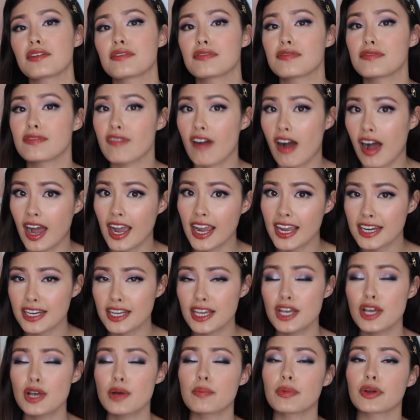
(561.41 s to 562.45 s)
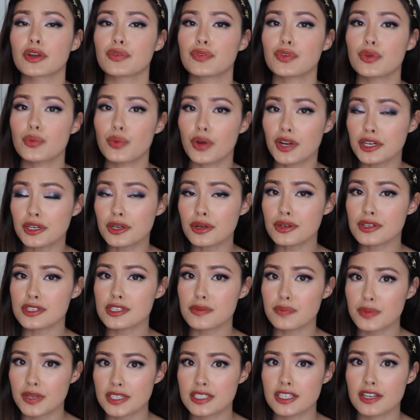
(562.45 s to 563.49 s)
fine, but if you wanna notice
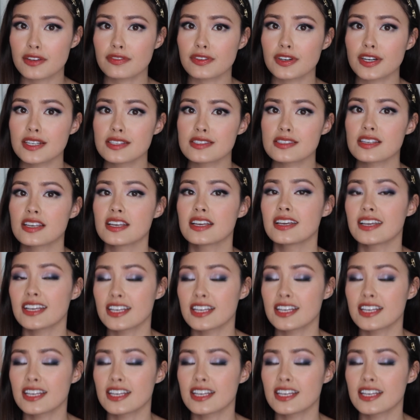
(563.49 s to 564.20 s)
a big difference,